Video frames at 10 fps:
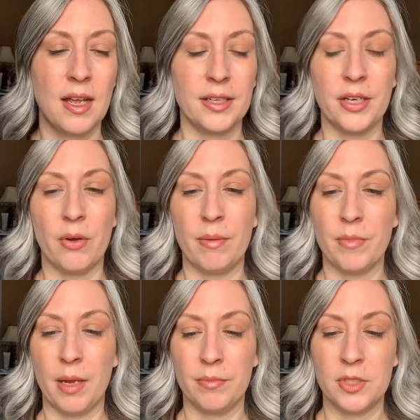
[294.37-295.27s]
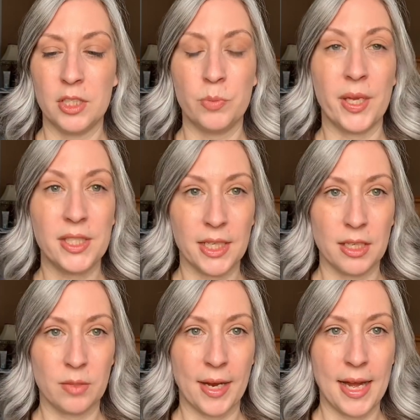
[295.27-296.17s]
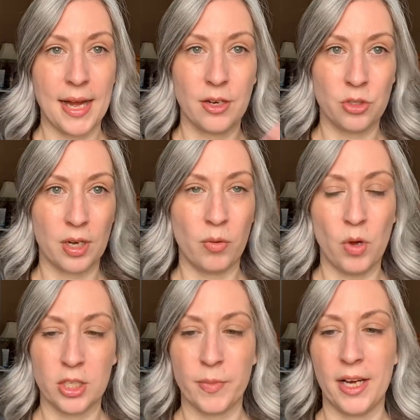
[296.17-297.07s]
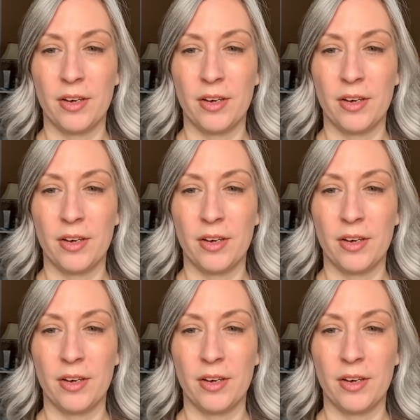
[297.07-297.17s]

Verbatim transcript: you know, I'm, I'm dispensing it into my hand to try and wash my hair.